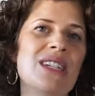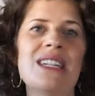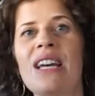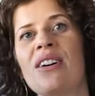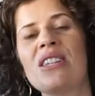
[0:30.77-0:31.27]

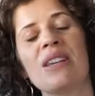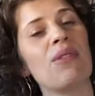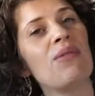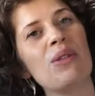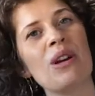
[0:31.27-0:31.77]
details of
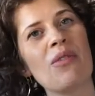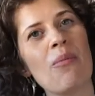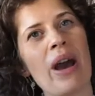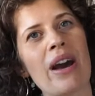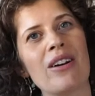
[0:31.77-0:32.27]
a few
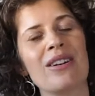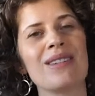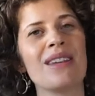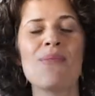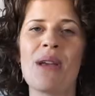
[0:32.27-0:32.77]
different
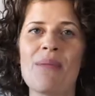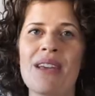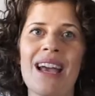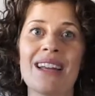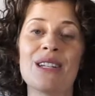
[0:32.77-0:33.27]
patterns and maybe get